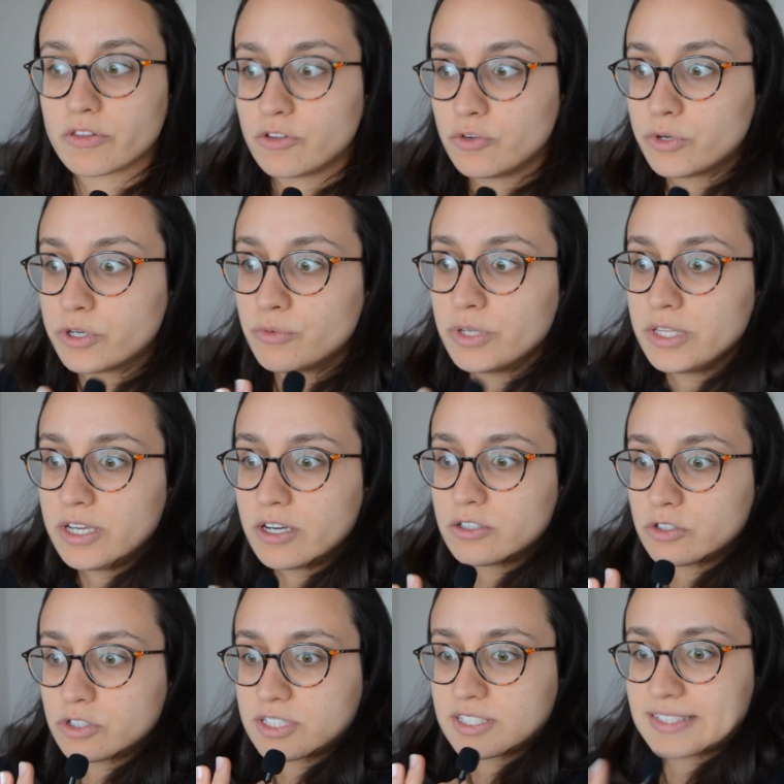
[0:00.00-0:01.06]
can really
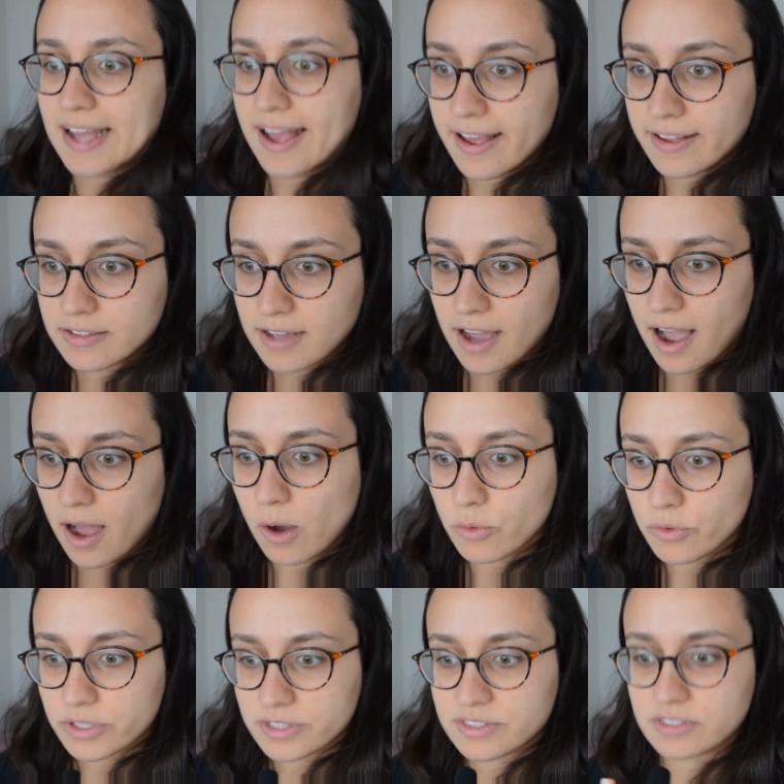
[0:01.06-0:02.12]
understand how
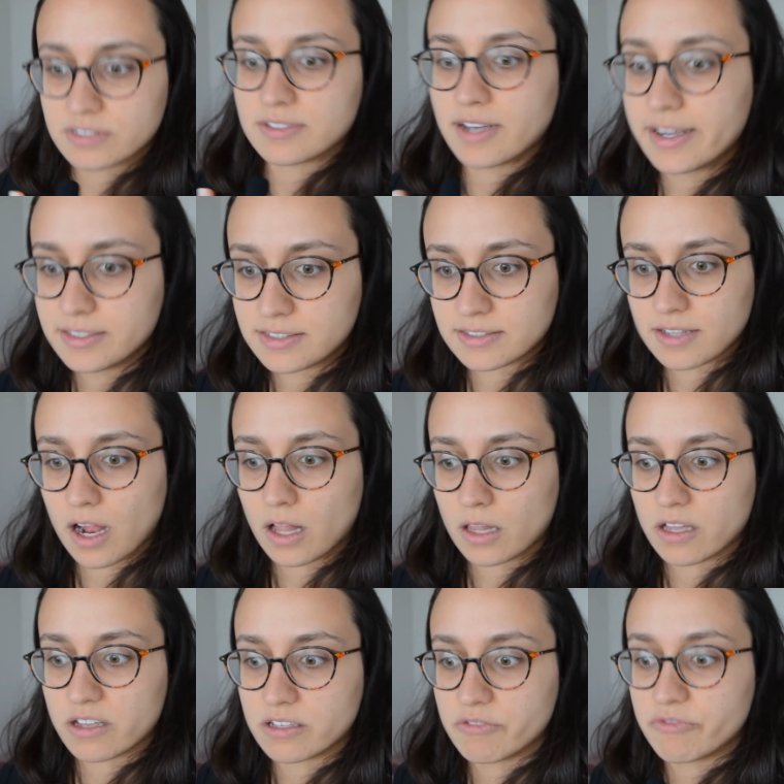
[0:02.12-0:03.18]
this design style
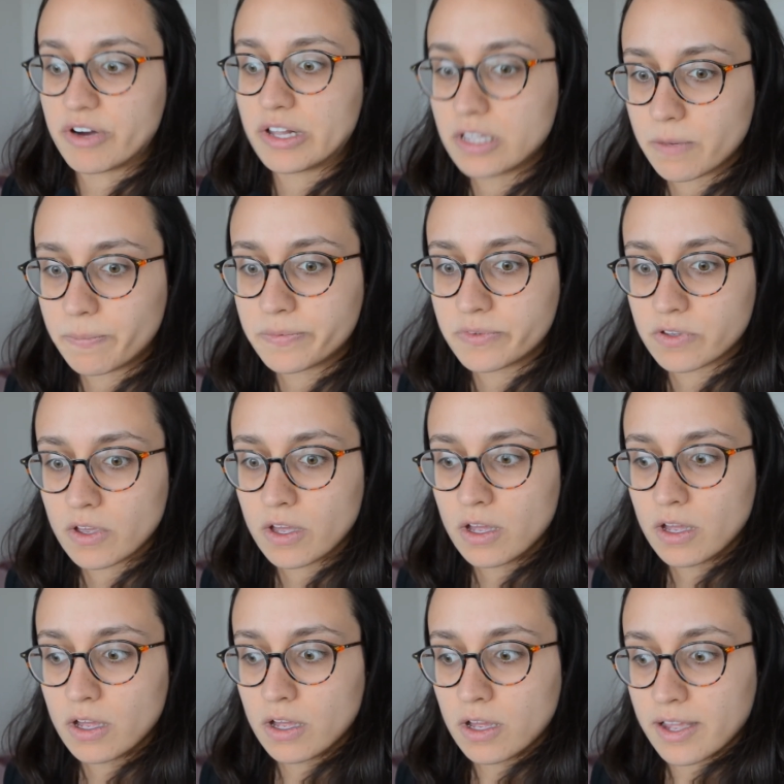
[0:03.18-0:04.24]
developed
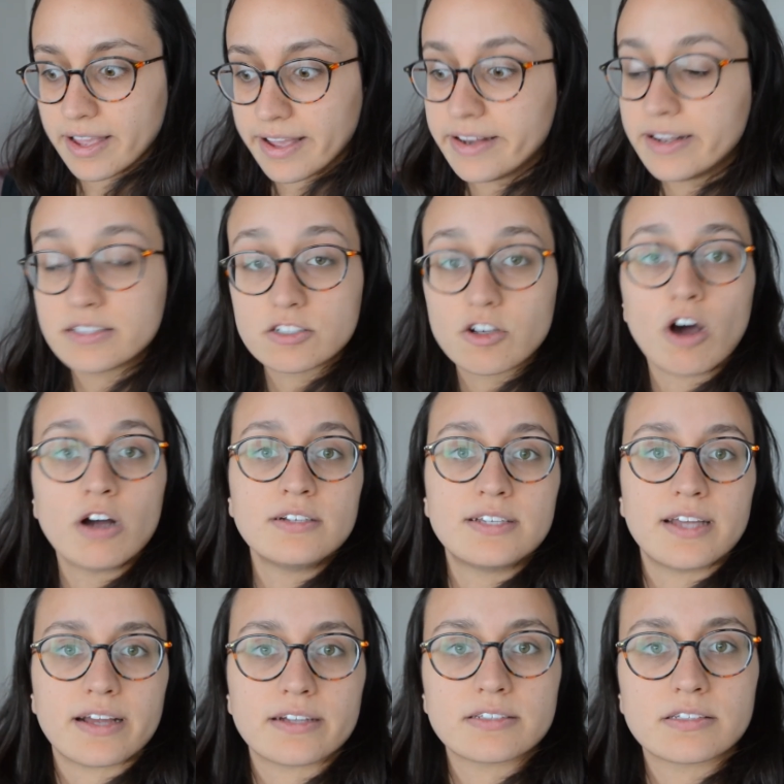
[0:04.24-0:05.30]
in its
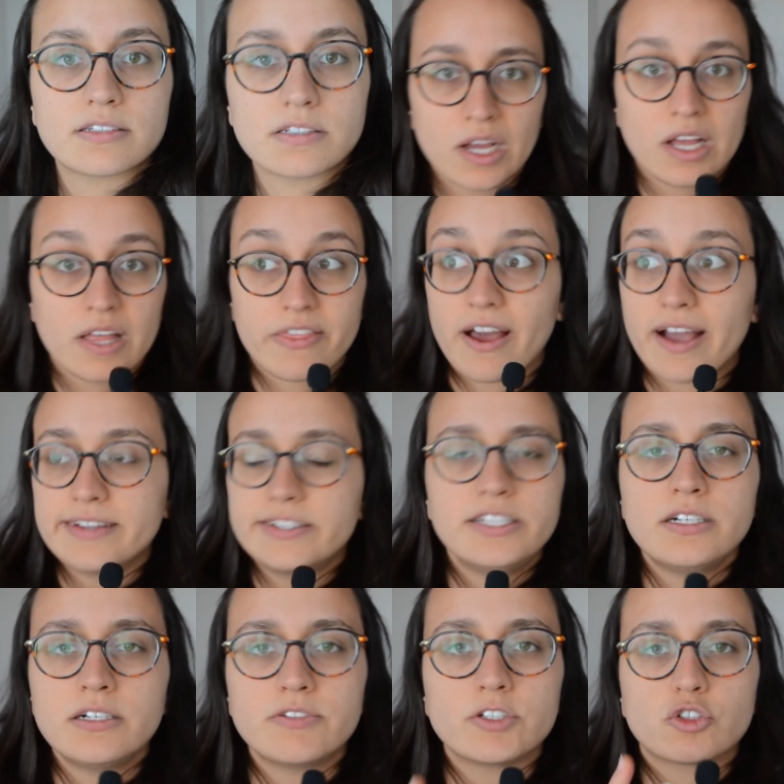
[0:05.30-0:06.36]
context. The idea
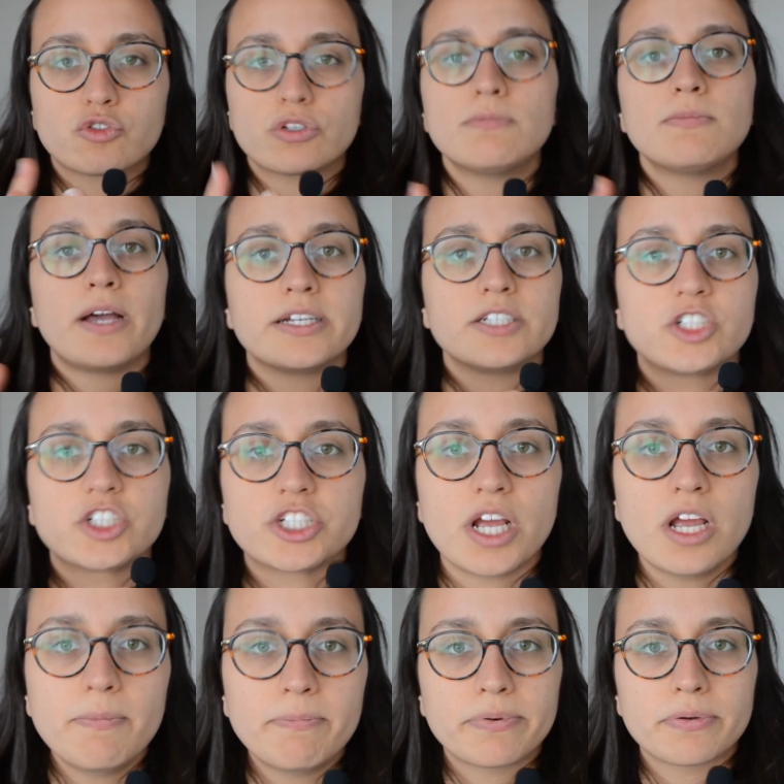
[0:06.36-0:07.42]
of a streamlined
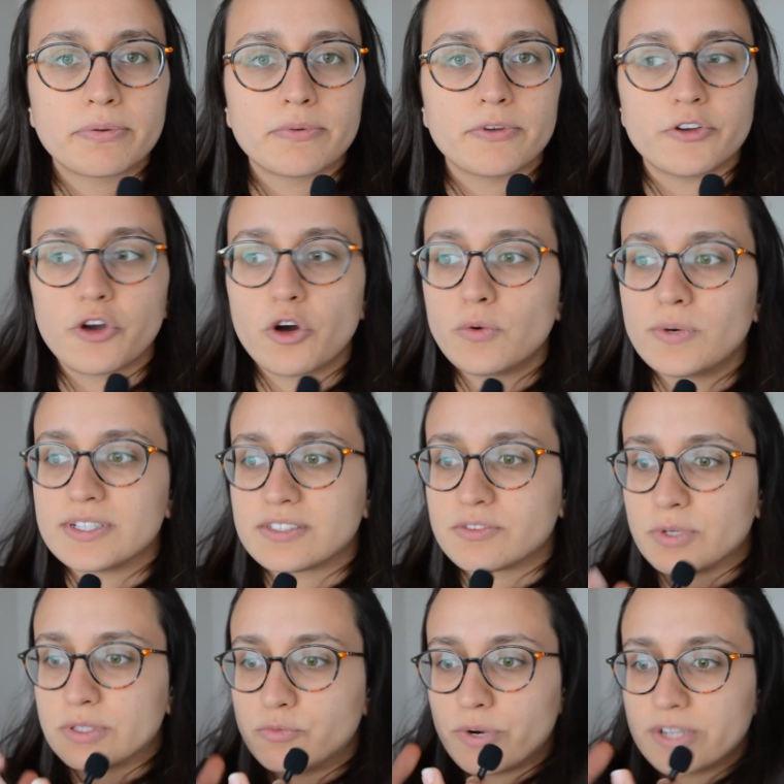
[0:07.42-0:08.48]
shape, you know, it
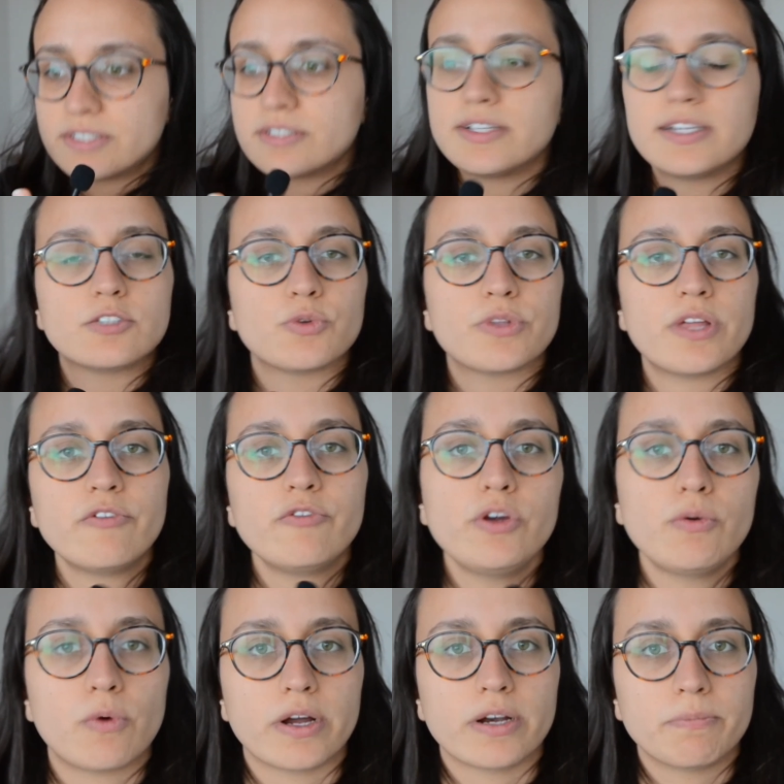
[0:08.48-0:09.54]
resonates with
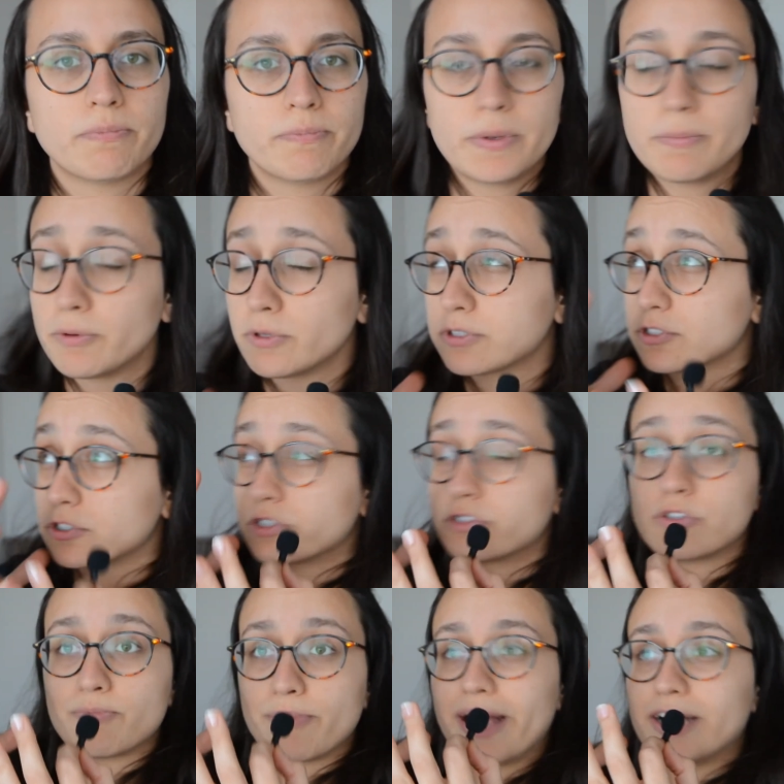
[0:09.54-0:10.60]
everyone. People start to
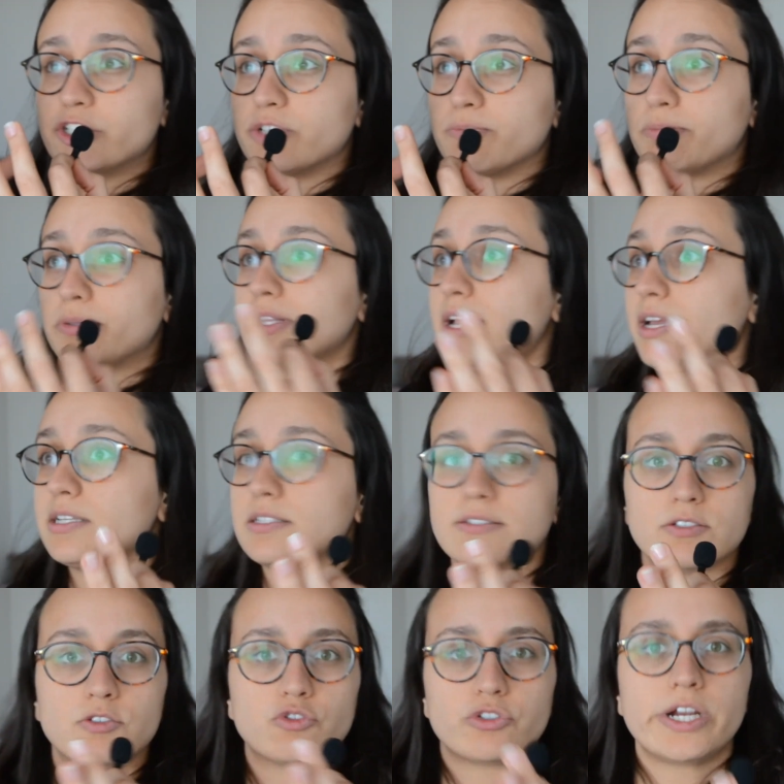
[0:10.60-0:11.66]
imagine planes
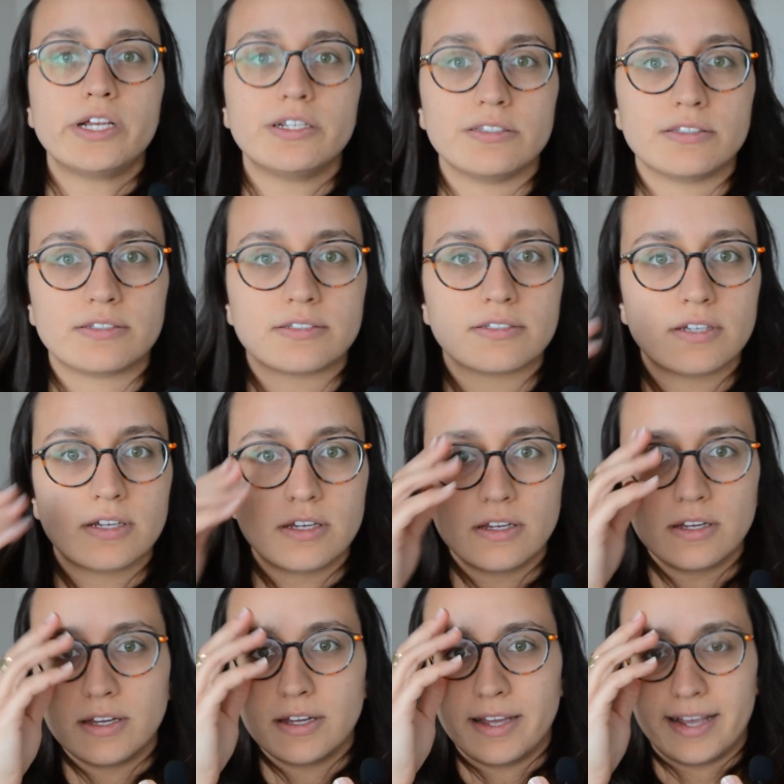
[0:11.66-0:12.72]
and trains.
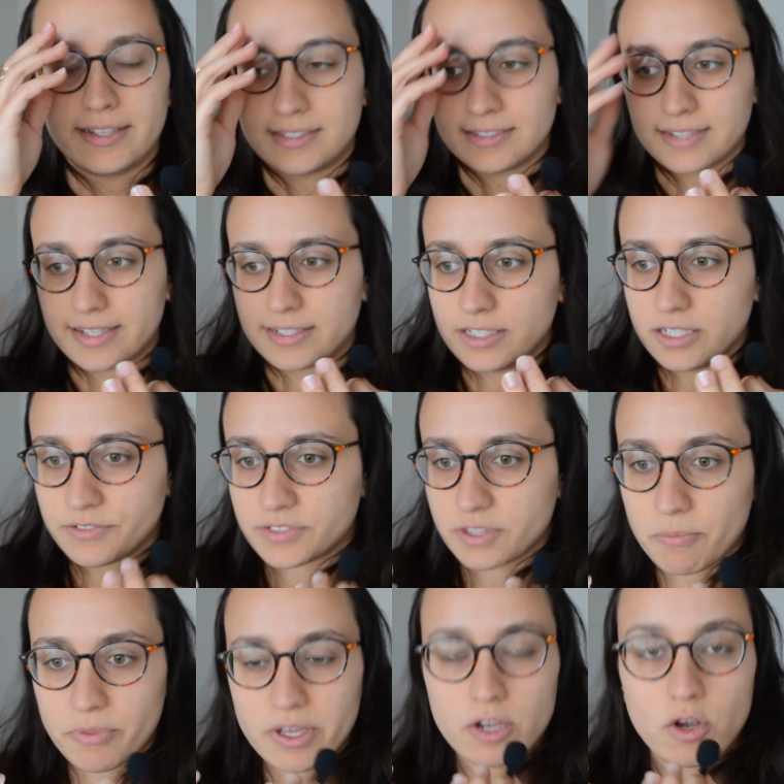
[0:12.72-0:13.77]
It's this idea of
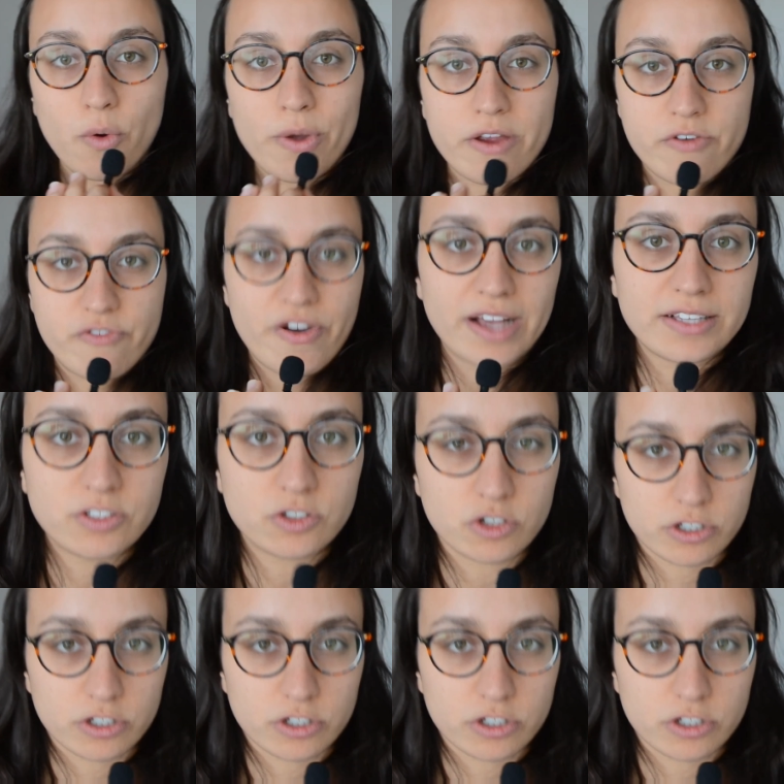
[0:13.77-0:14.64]
something going faster.